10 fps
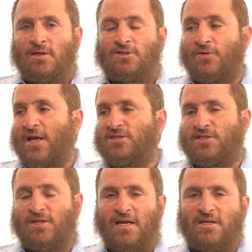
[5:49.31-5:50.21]
So
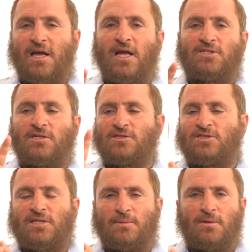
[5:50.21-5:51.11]
they engage in
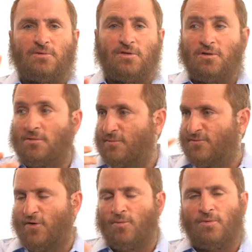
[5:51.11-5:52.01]
step number 2,
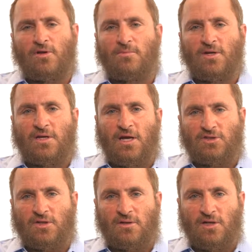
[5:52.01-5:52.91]
verbal
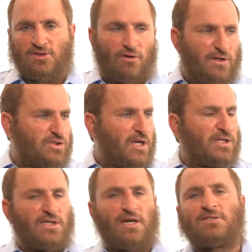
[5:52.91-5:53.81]
communication. They start
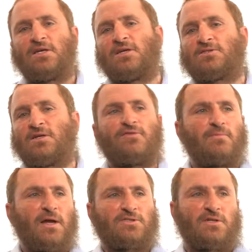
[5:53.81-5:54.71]
exchanging ideas,
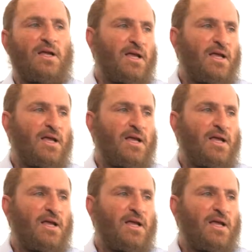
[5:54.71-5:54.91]
information.